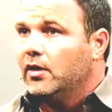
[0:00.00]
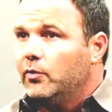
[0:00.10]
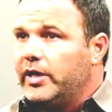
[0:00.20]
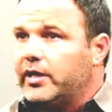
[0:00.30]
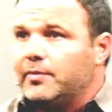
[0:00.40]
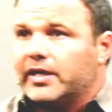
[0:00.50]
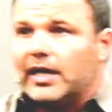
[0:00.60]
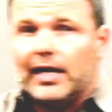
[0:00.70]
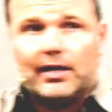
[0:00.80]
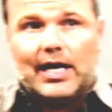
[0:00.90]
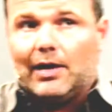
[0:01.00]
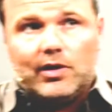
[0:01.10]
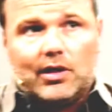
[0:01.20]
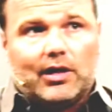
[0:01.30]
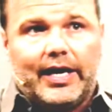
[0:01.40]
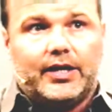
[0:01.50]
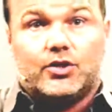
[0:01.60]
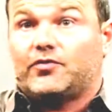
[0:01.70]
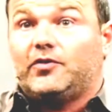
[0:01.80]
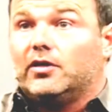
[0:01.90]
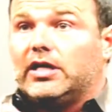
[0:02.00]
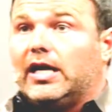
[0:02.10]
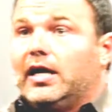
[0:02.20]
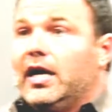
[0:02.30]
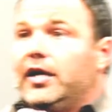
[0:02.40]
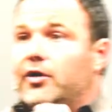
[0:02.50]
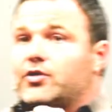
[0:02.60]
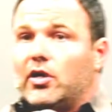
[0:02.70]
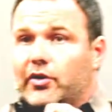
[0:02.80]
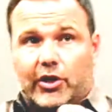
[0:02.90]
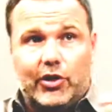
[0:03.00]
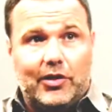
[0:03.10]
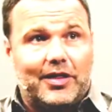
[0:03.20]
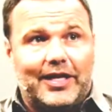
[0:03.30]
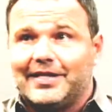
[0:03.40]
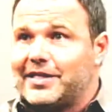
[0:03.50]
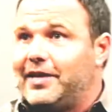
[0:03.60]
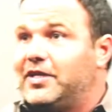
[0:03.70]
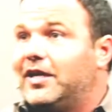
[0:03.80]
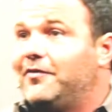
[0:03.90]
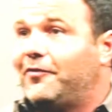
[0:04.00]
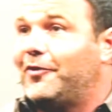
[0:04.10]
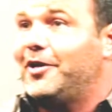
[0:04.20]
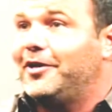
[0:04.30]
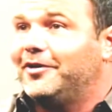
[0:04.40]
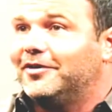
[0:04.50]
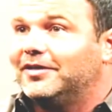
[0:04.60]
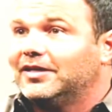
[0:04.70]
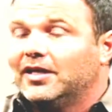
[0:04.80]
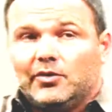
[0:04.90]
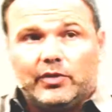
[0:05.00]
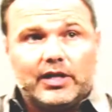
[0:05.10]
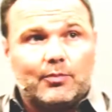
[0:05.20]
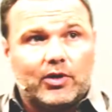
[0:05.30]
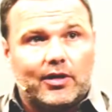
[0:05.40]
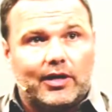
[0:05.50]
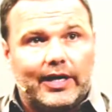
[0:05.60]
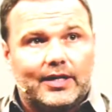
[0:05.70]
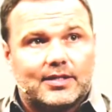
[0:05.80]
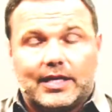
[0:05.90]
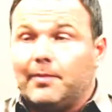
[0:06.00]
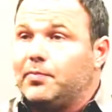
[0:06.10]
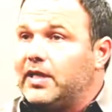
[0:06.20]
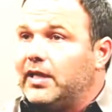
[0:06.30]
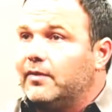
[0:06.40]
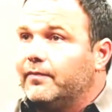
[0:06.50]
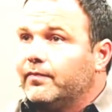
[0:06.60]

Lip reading: We come to God not with our hands full. God, here's all the good things I've done for you. We come with our hands empty.